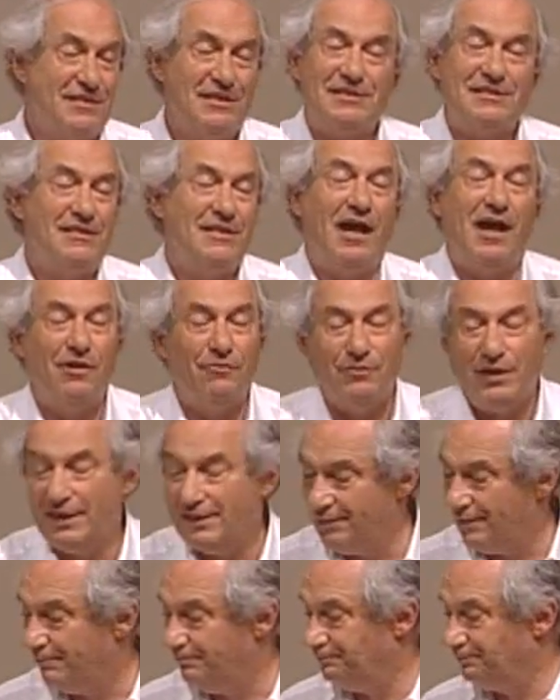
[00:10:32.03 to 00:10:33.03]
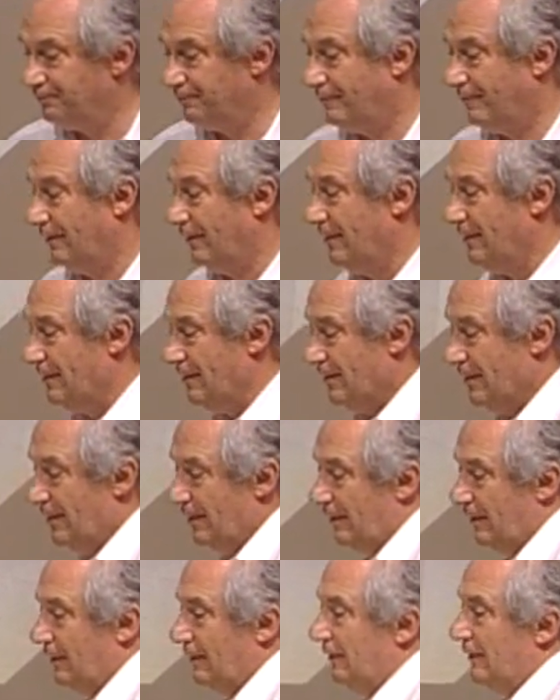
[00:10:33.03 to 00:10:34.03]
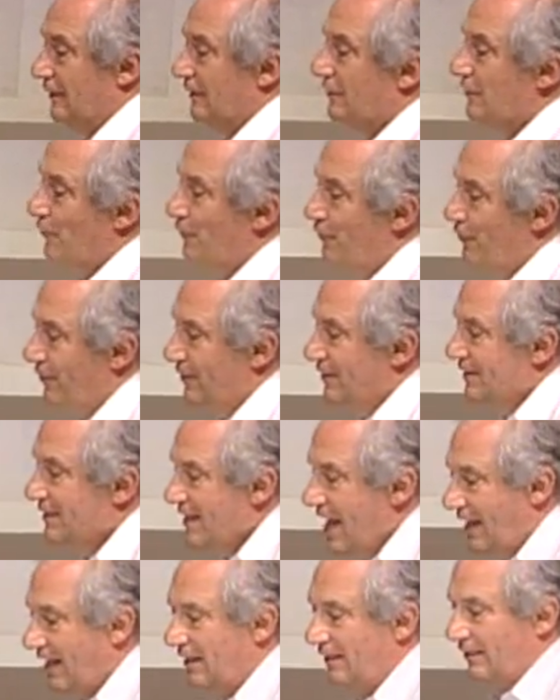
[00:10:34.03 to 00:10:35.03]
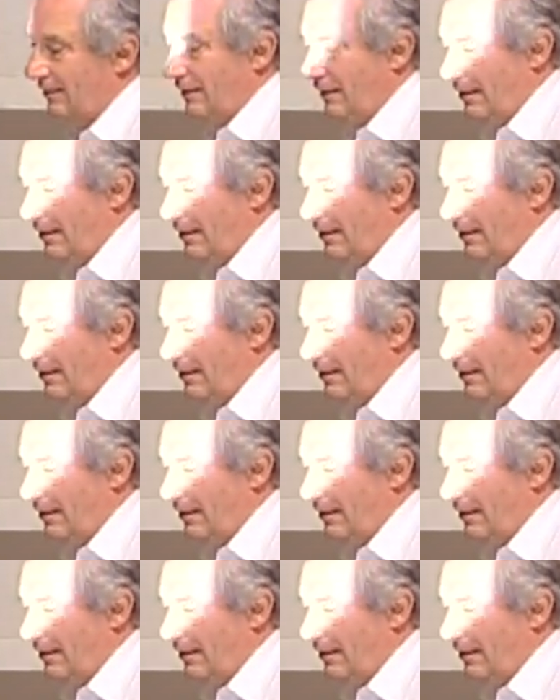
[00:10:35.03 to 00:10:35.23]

It's not random. So for a second,